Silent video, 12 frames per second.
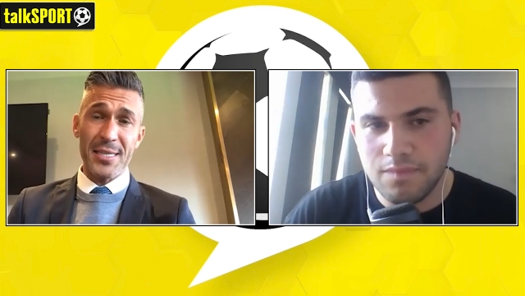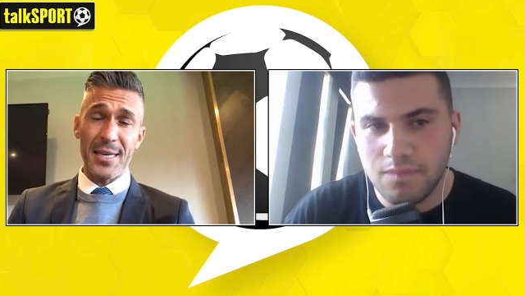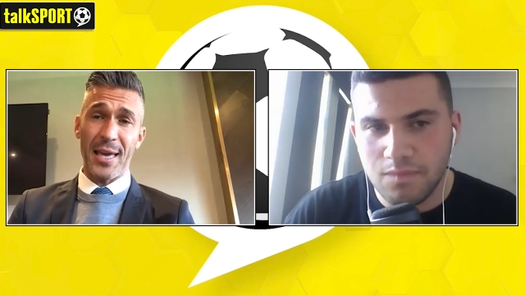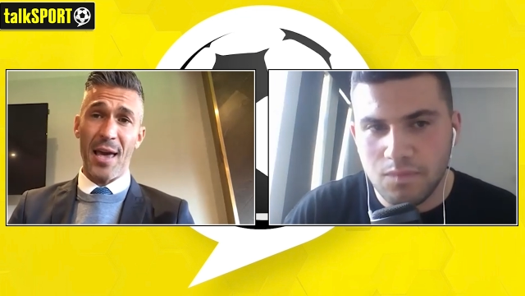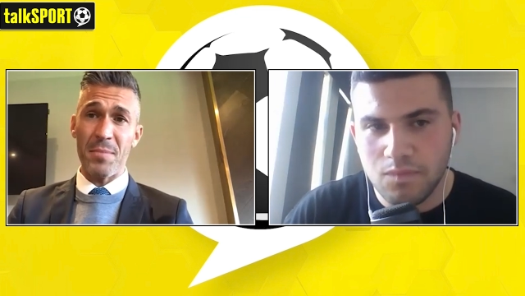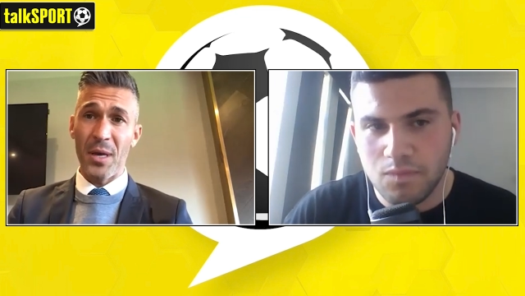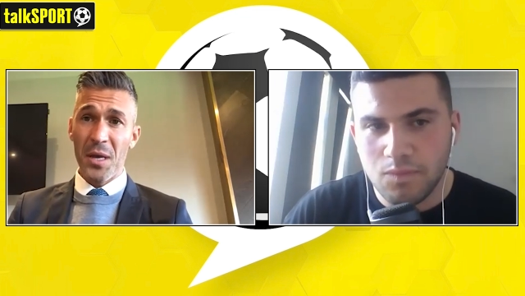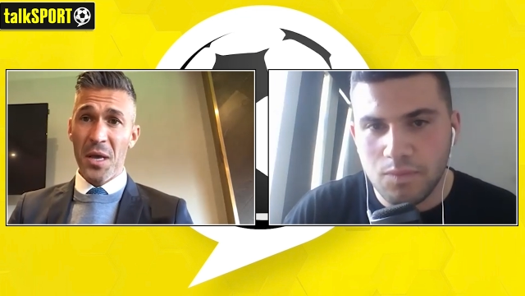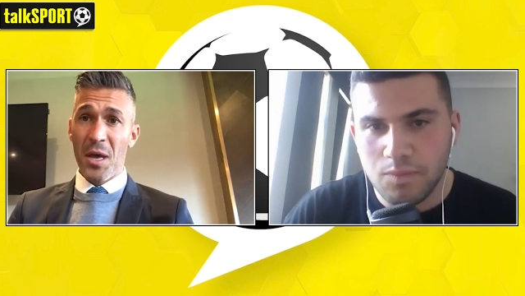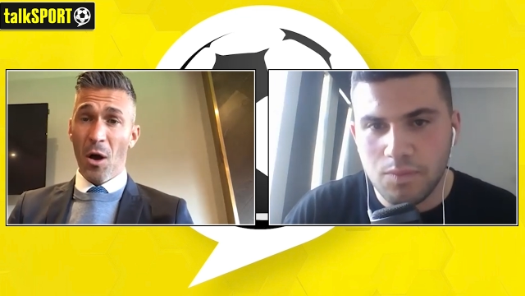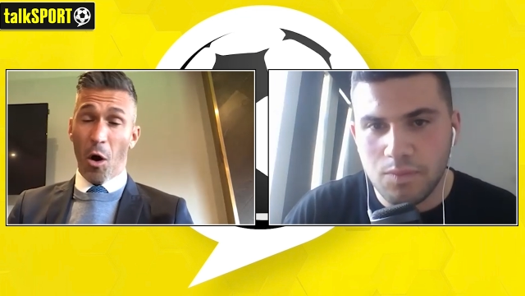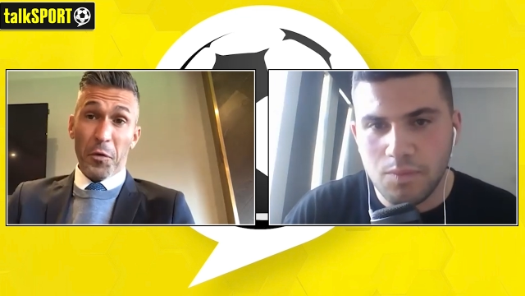Speaker 1: easy game.
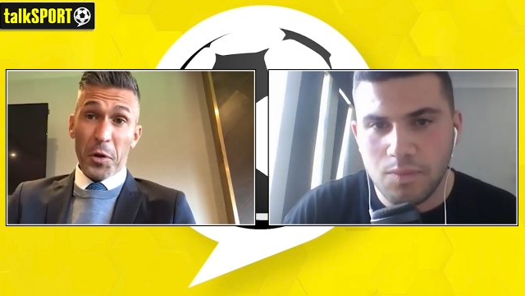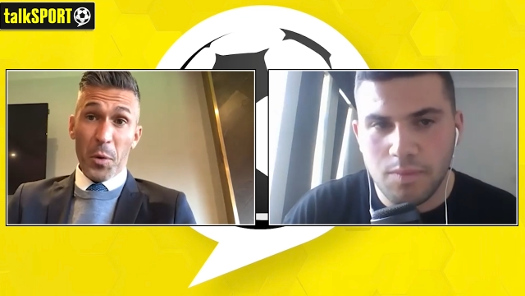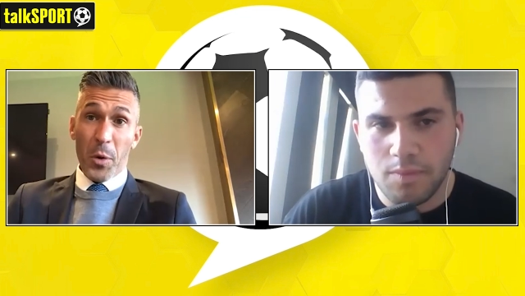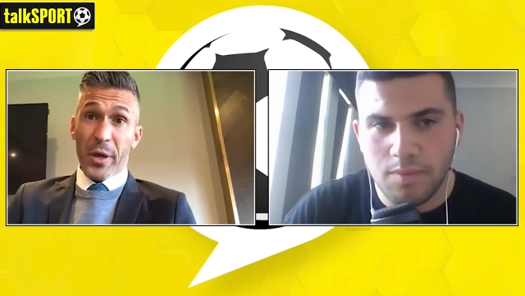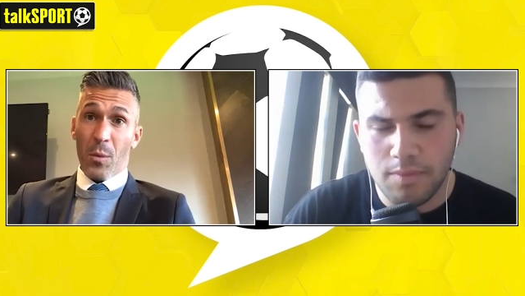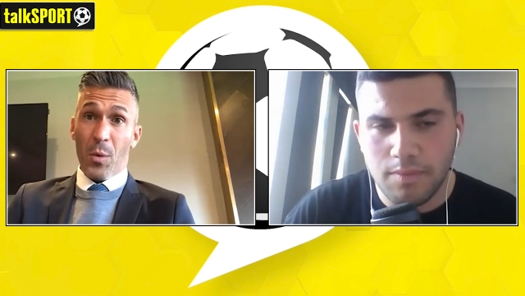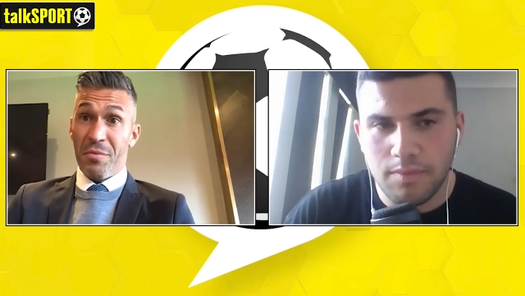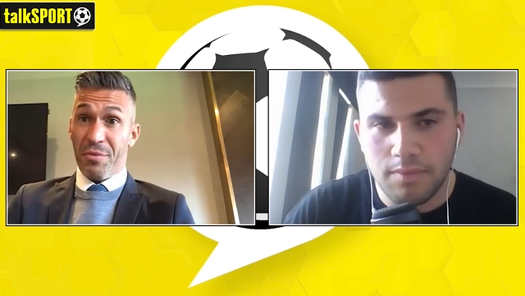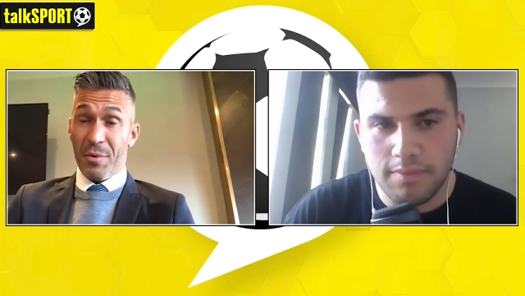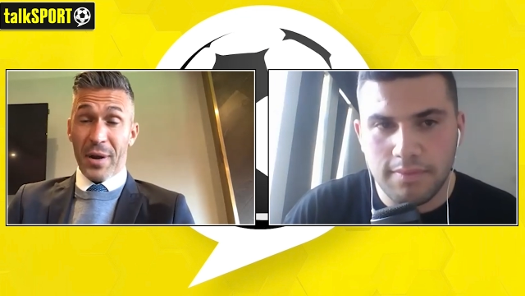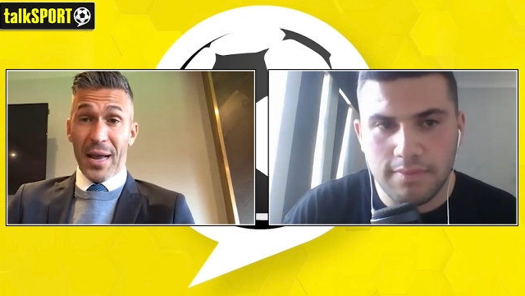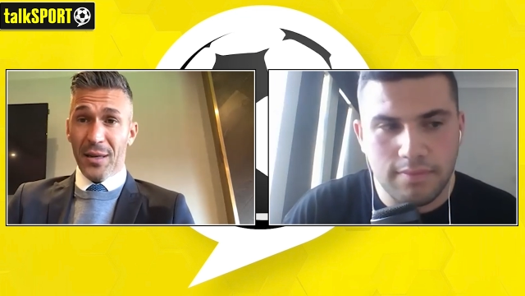Hopefully, we can win
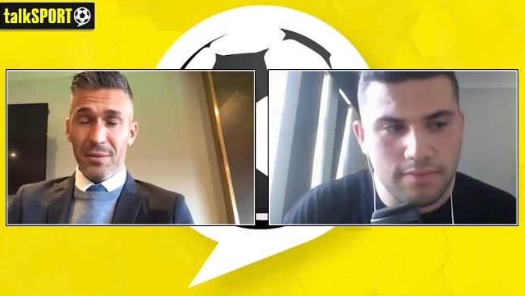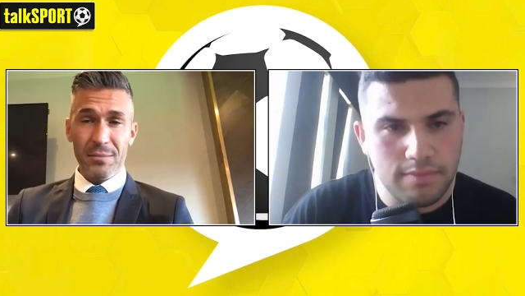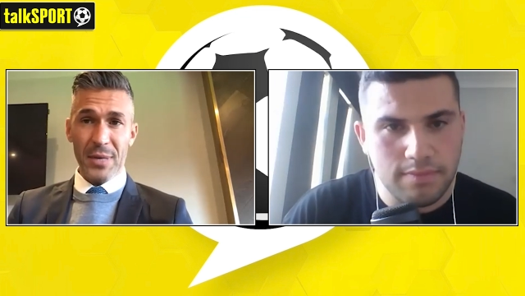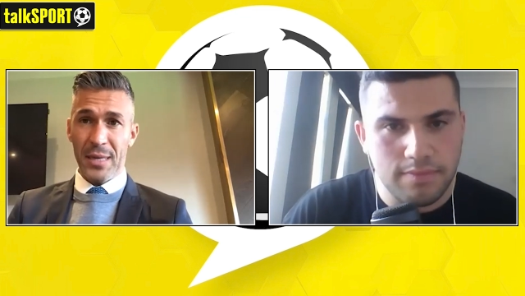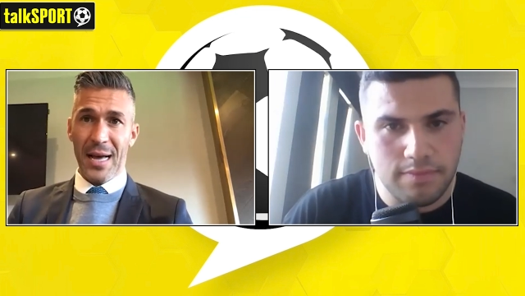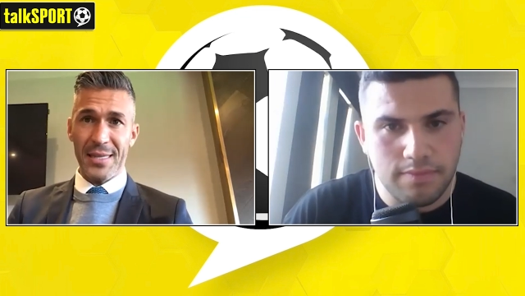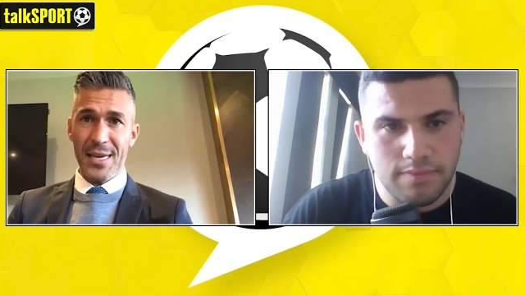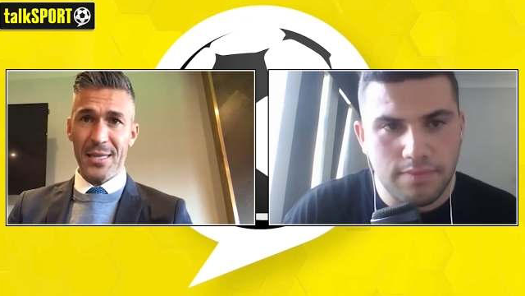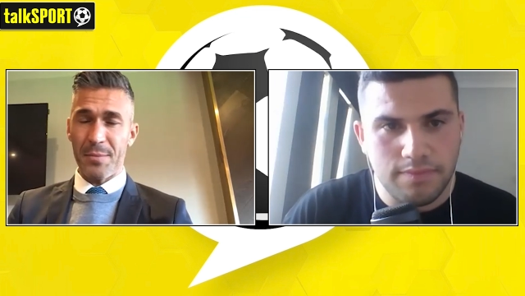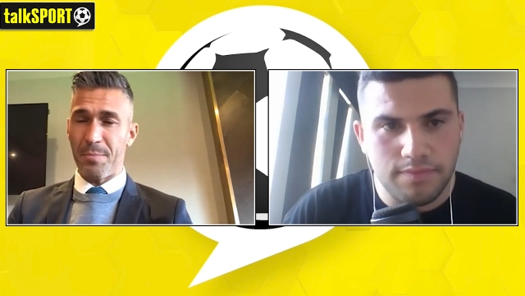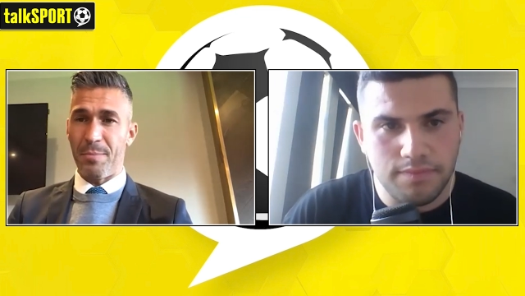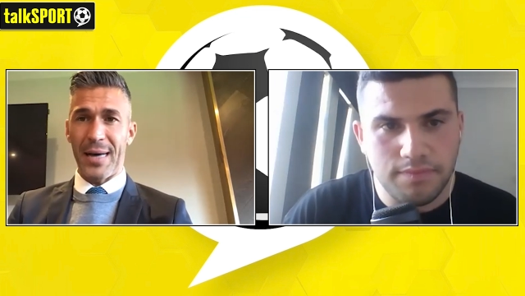3 0, and that's
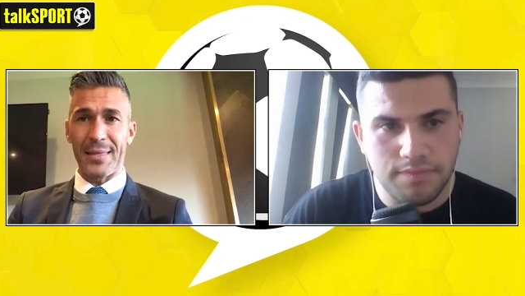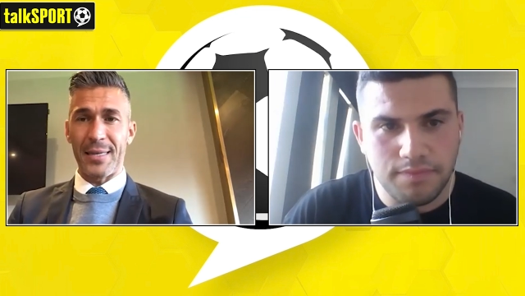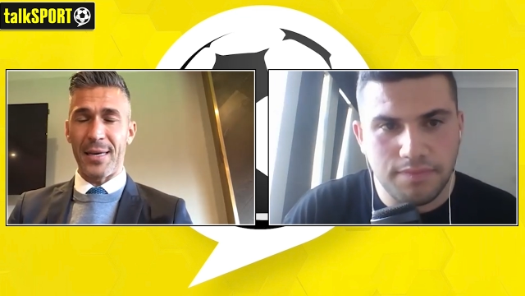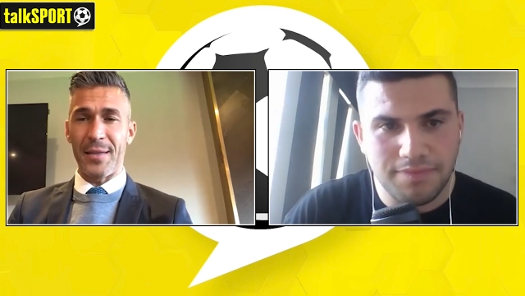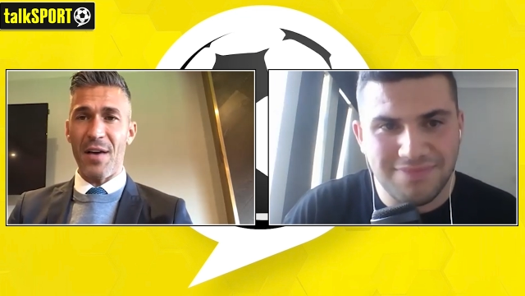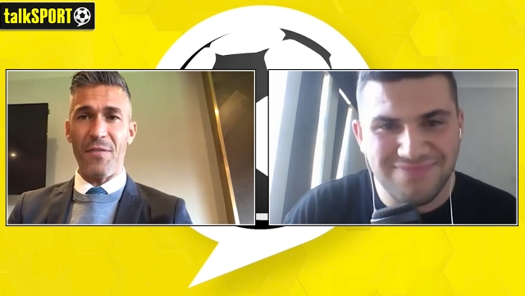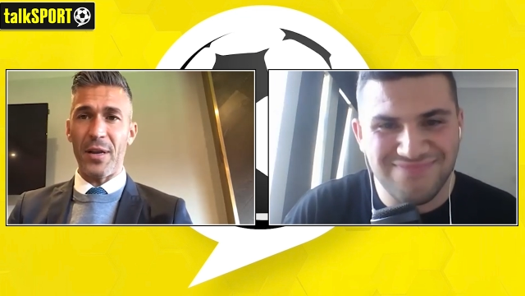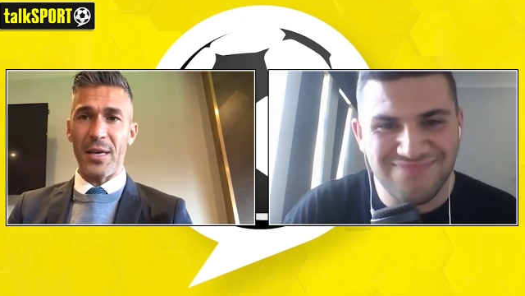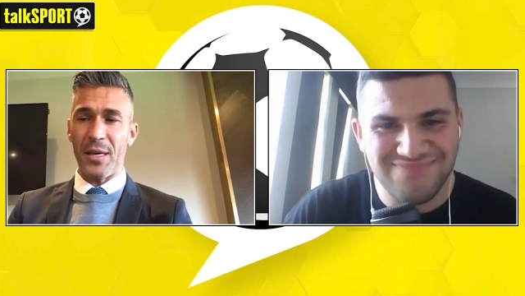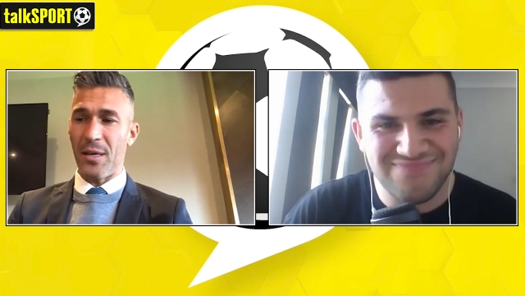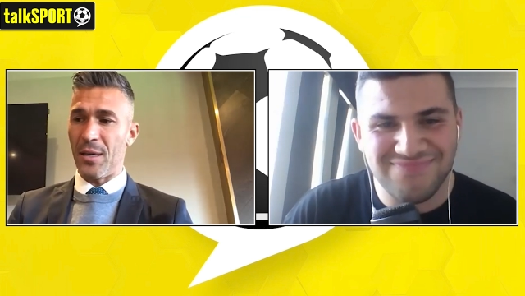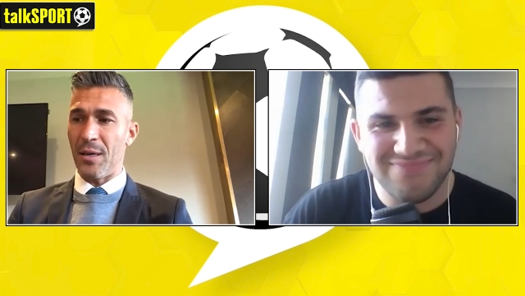it. But uh,
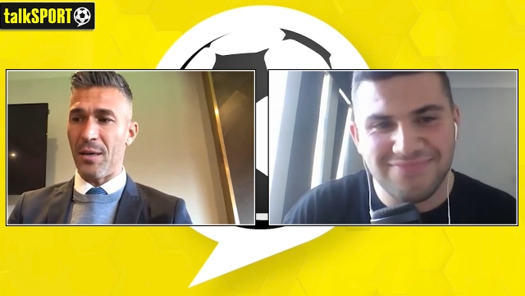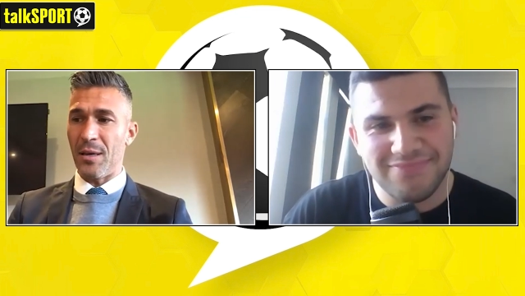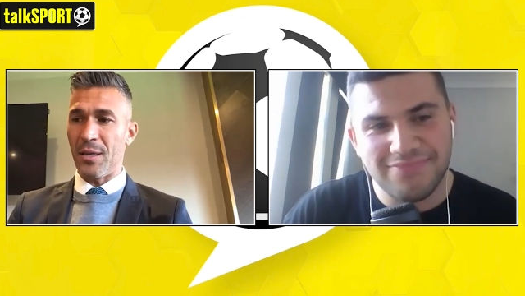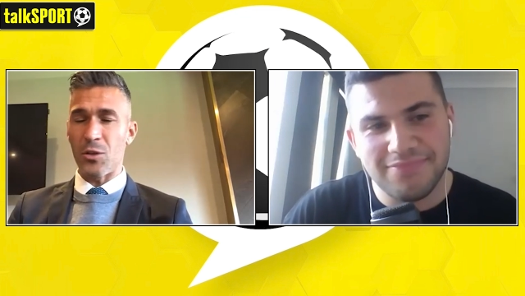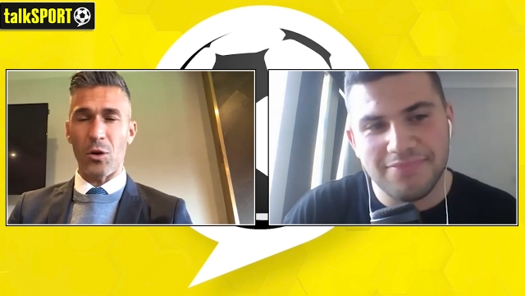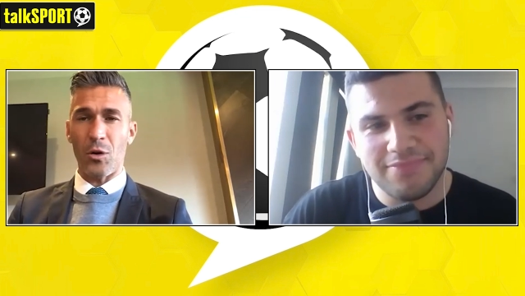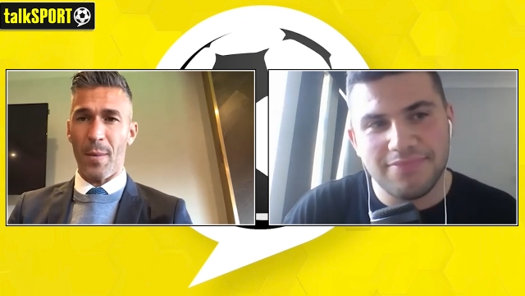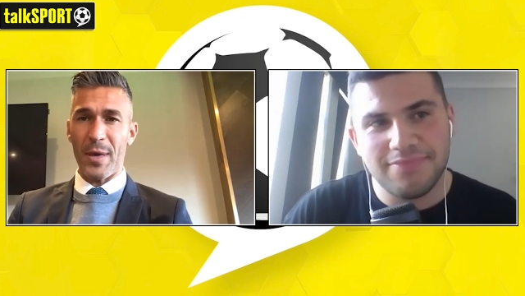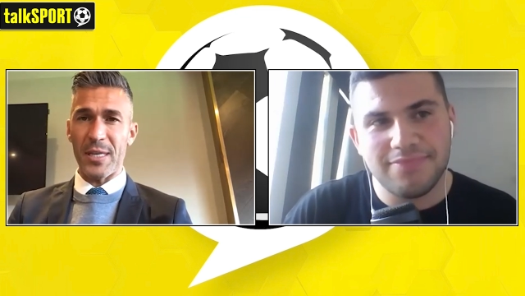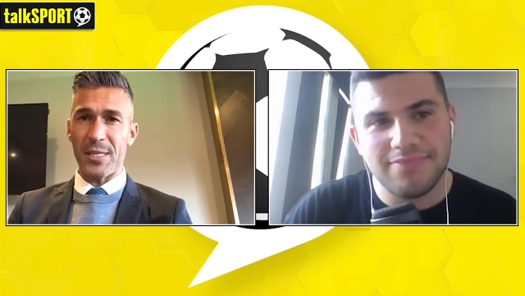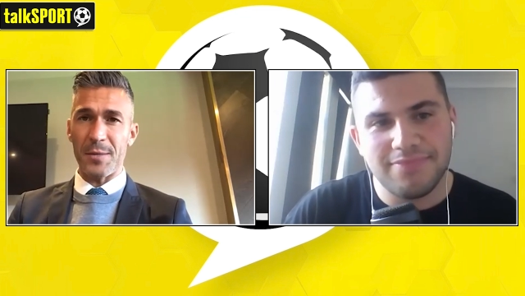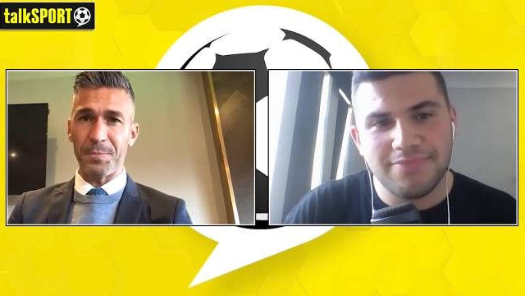definitely, uh, it's not going
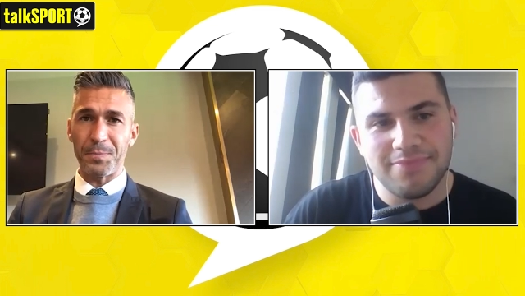to be easy.